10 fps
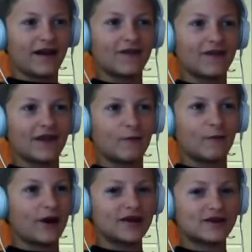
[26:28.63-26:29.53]
and then
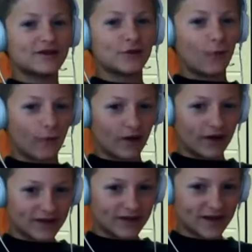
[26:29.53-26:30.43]
went into
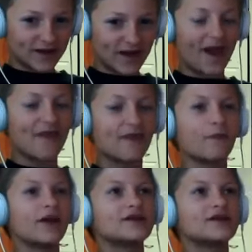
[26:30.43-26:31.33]
toys and
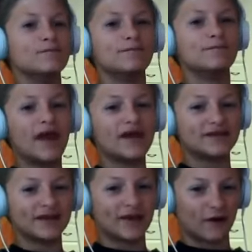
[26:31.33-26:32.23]
then went into
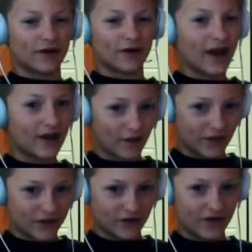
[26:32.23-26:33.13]
basic arcade
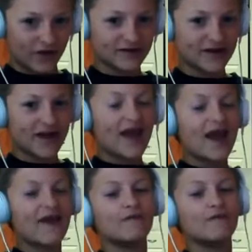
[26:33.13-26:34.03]
electronics
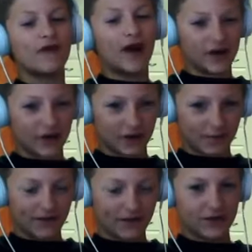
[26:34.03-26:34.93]
and then finally
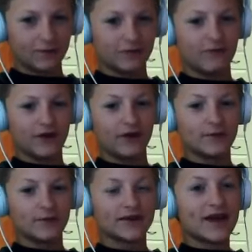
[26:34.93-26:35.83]
made the jump to video
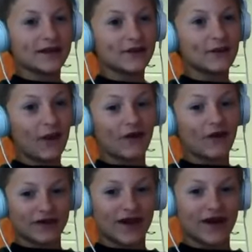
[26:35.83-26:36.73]
games. That's a
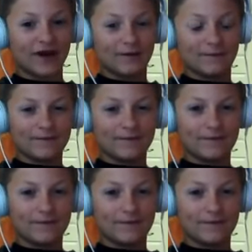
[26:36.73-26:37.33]
long time.